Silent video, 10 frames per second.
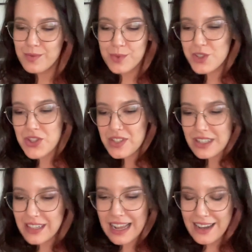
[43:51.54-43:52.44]
we just
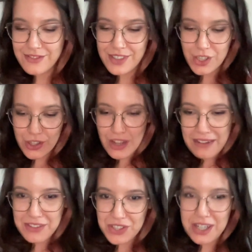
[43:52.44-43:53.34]
didn't have a good
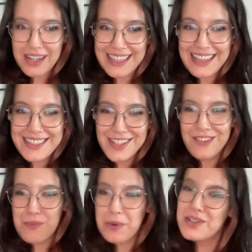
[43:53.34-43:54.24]
avatar, I guess,
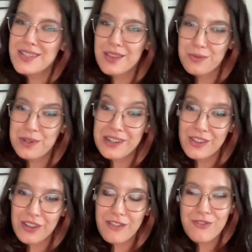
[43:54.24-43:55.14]
of the person that we were
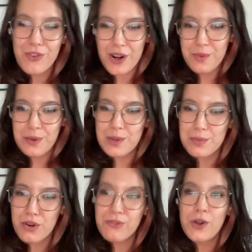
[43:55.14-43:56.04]
looking for. We were
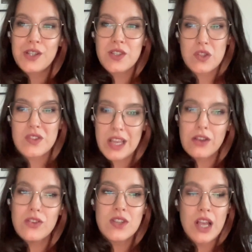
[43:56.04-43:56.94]
more focused on
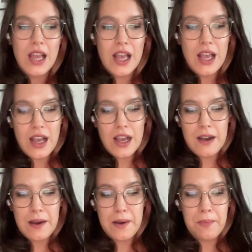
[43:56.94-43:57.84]
sales.
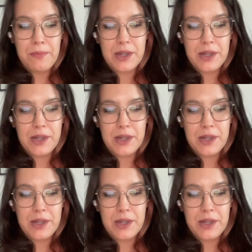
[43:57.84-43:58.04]
But,